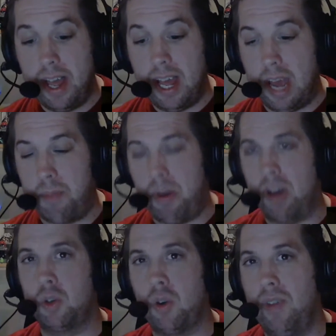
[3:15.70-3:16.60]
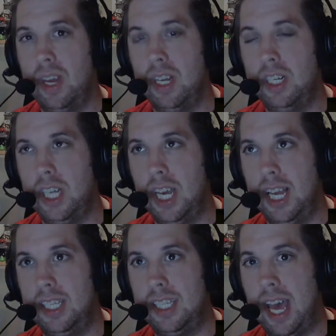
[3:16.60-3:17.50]
And Boxer's Revenge
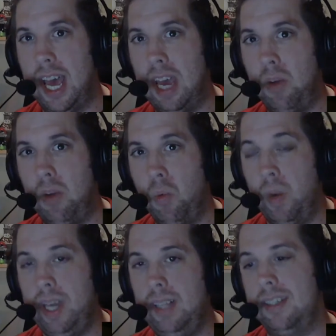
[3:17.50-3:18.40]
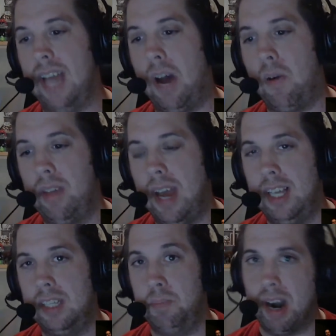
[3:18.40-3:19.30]
is a wheat sour that
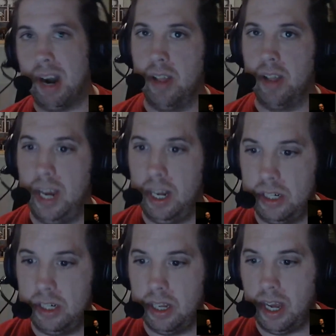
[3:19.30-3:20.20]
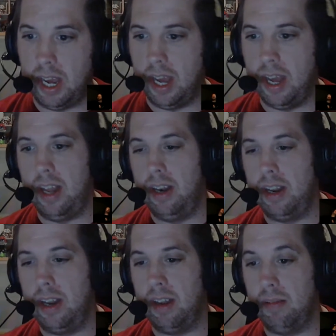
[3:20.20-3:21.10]
is barrel-aged.
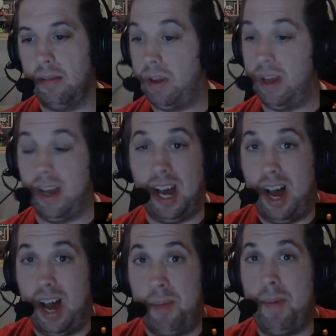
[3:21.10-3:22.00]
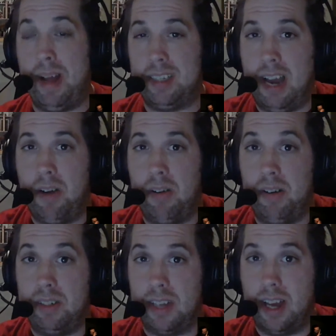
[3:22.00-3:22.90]
And I'm all about
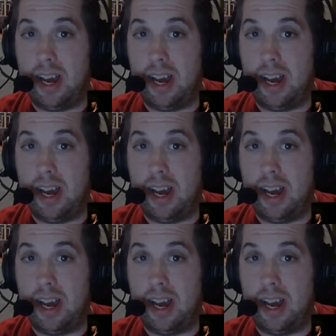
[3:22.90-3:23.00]
sours.